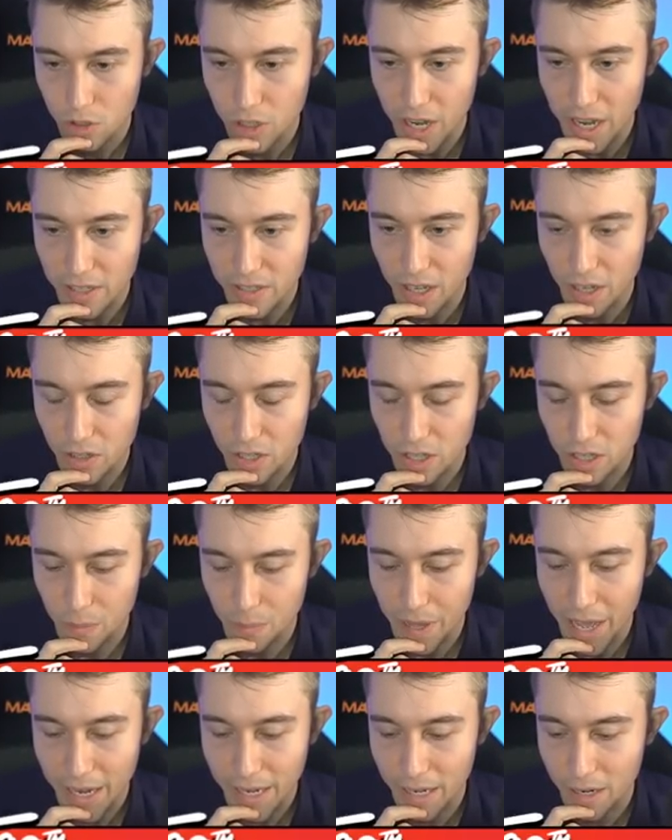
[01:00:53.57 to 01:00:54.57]
Giant Skeleton in the
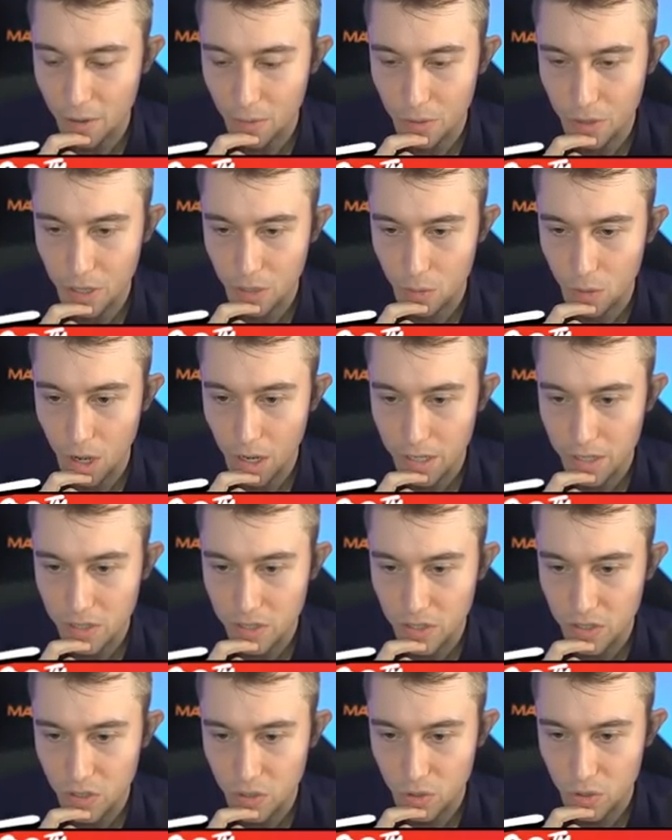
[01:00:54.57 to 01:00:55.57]
back. I don't think he rockets
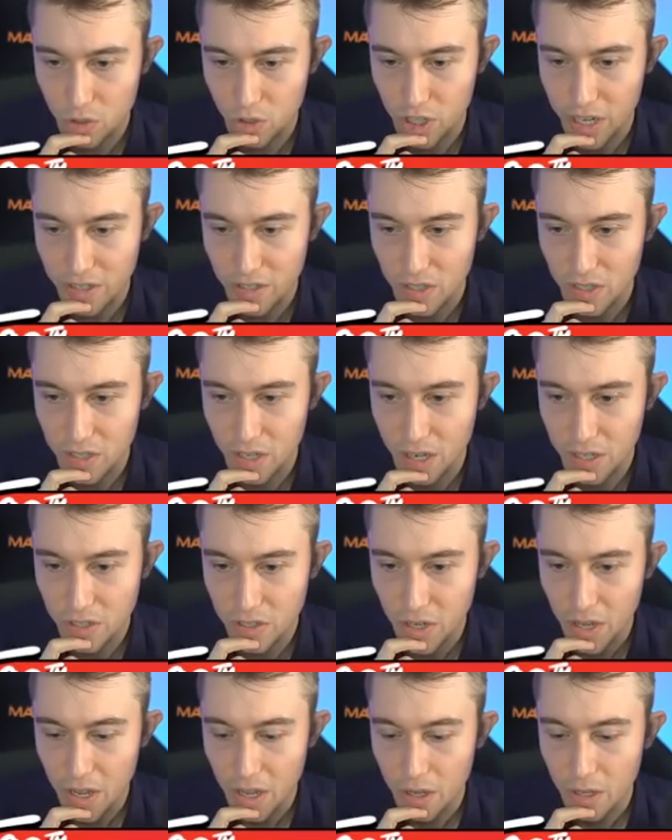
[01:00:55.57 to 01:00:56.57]
this. There's a chance he
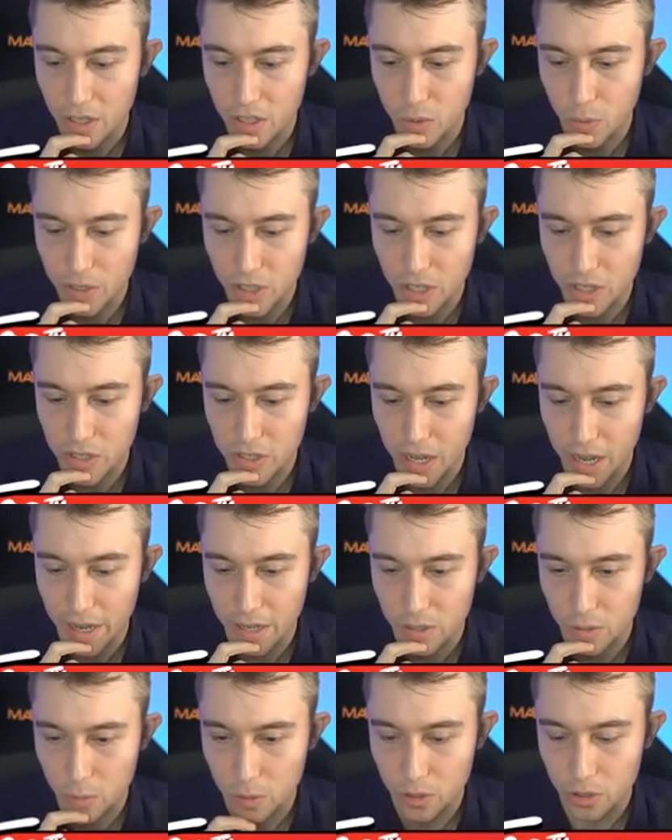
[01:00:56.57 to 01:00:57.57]
does. He's switching
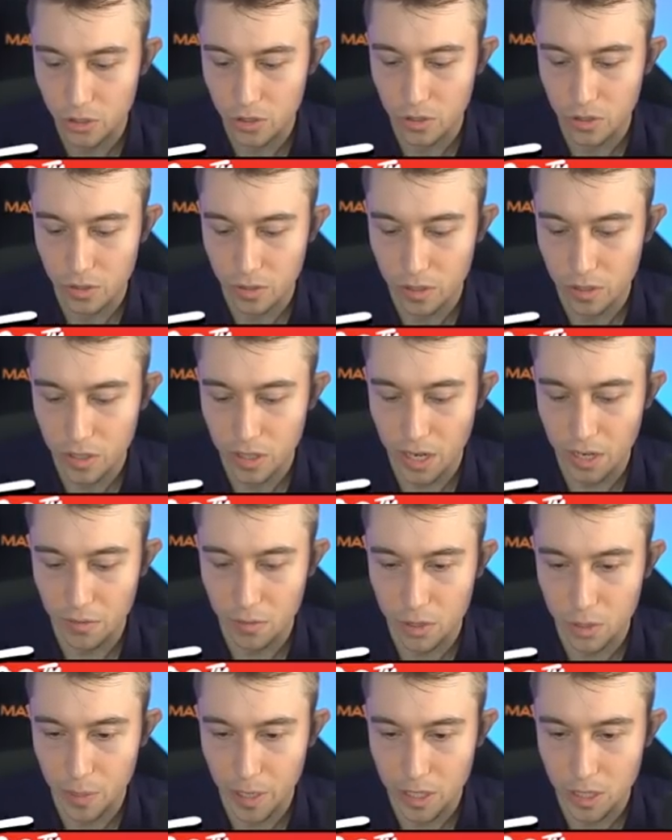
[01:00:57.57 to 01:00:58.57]
sides, which is kind
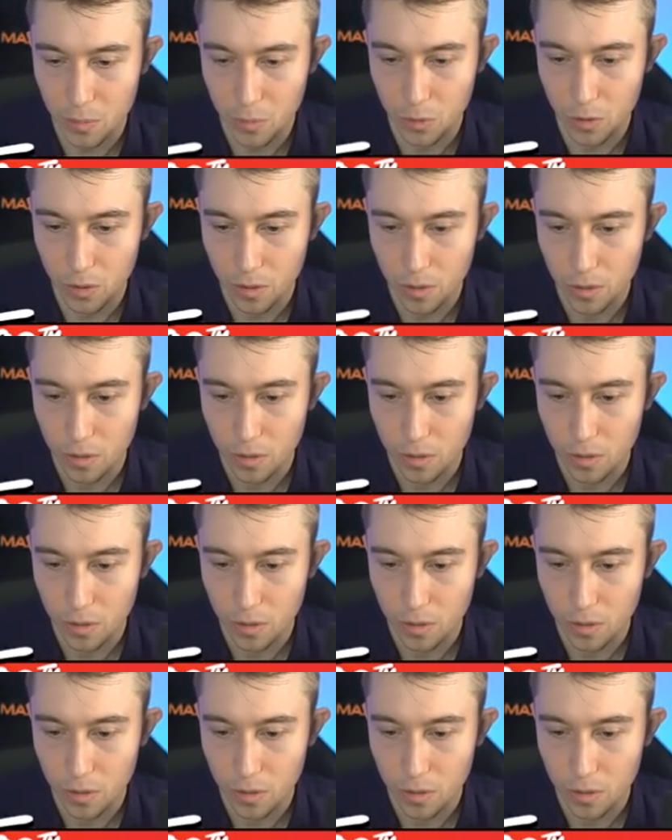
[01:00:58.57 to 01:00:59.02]
of respectable.